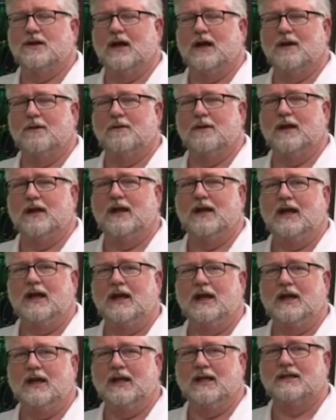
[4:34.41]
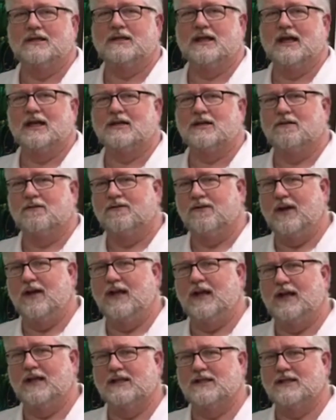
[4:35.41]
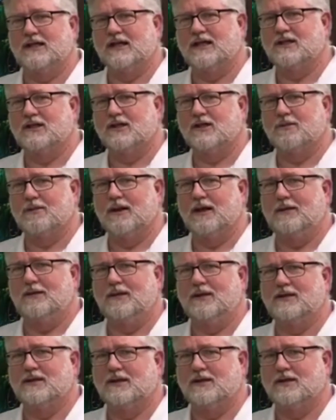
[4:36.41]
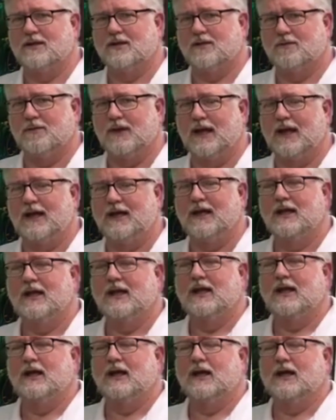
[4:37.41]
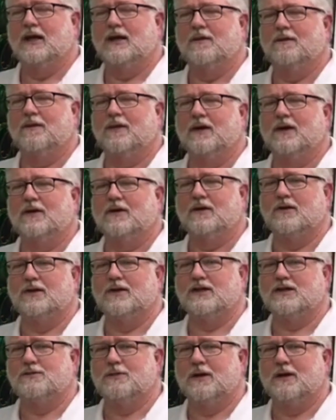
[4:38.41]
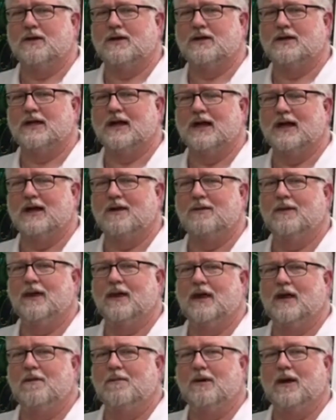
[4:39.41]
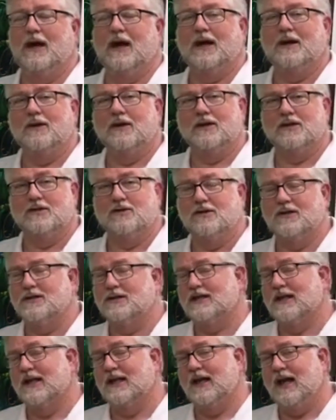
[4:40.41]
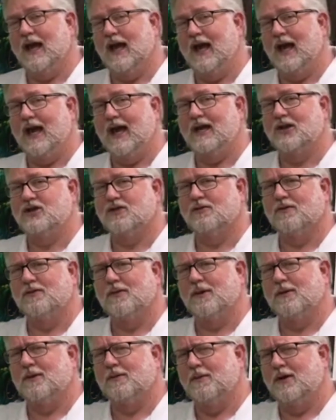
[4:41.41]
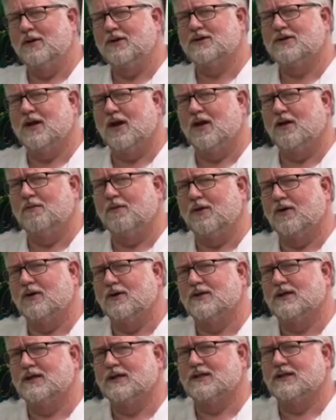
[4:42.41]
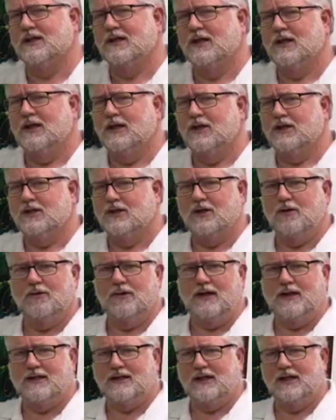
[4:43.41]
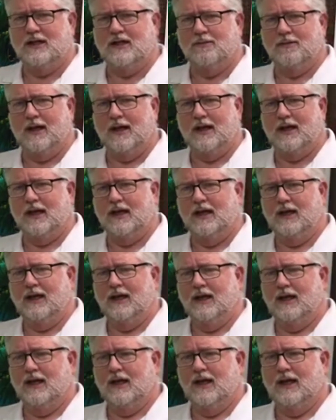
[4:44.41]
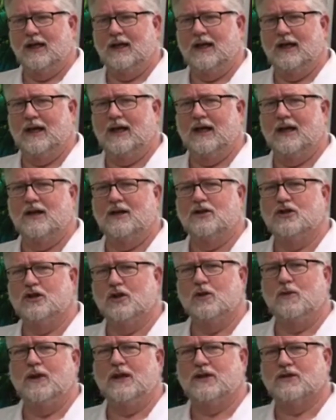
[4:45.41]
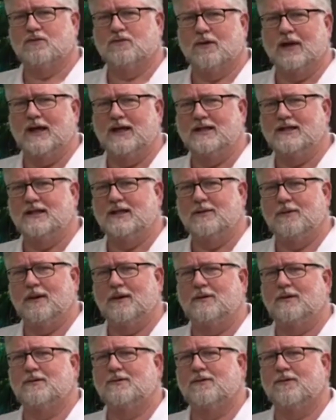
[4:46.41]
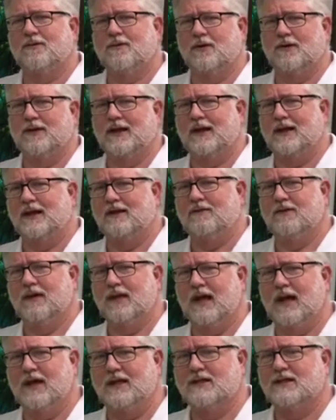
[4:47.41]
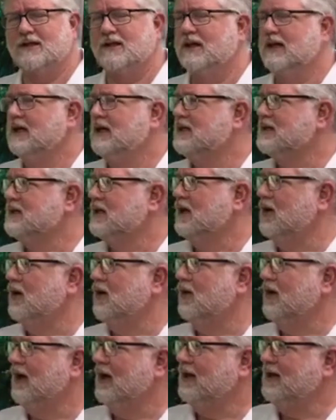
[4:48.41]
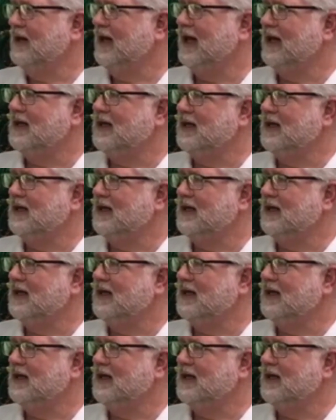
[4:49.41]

eating insects and feeding insects to their babies and to their mate during this period of time. But as soon as they hatch, and remember, most songbirds, it's 2 weeks incubating and then 2 weeks raising the babies before they leave the nest. So in that